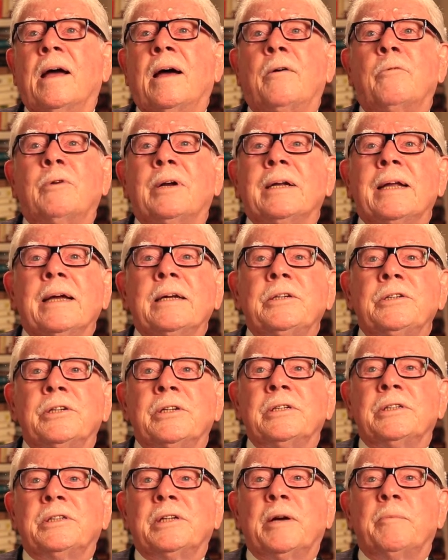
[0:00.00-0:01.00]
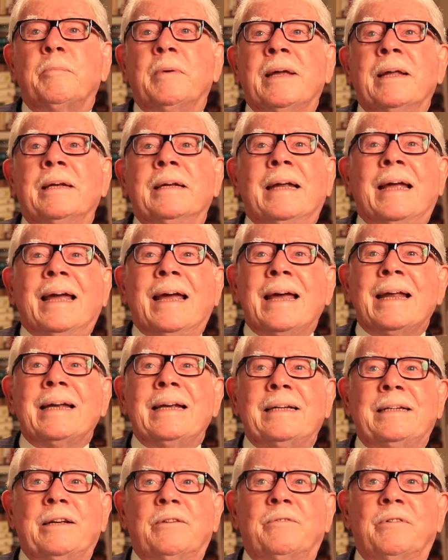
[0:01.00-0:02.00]
a relationship in
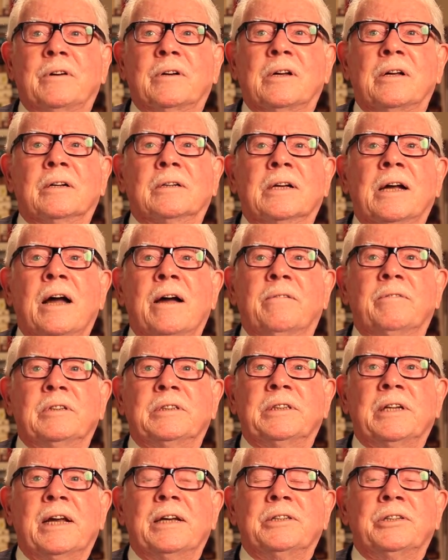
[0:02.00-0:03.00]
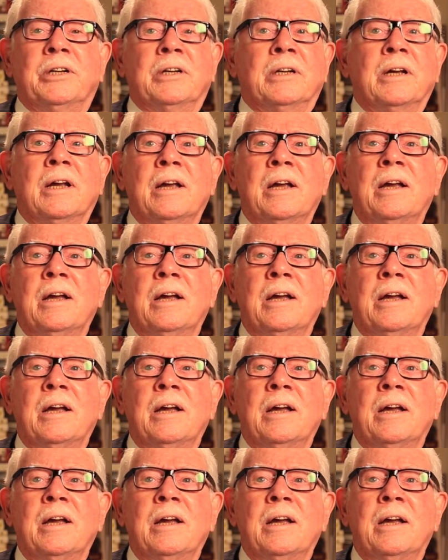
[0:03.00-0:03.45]
any difficult conversation